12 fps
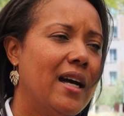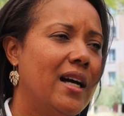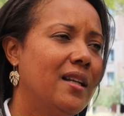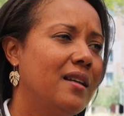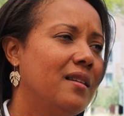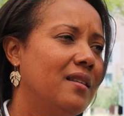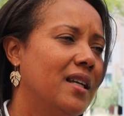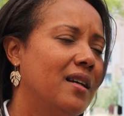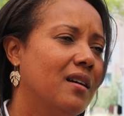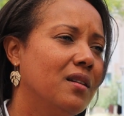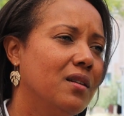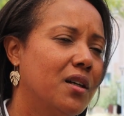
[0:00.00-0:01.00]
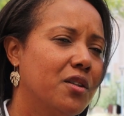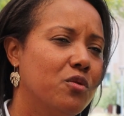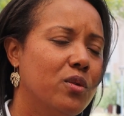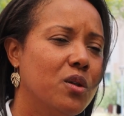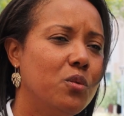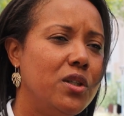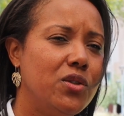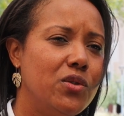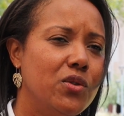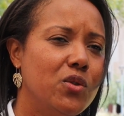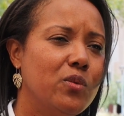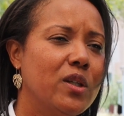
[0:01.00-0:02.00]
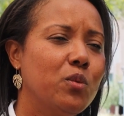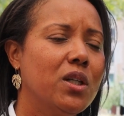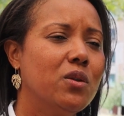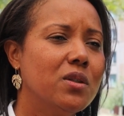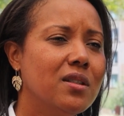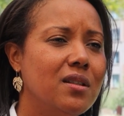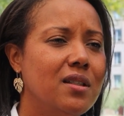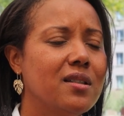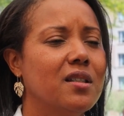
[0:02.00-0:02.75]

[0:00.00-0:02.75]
And I think a lot of what we do when we go to these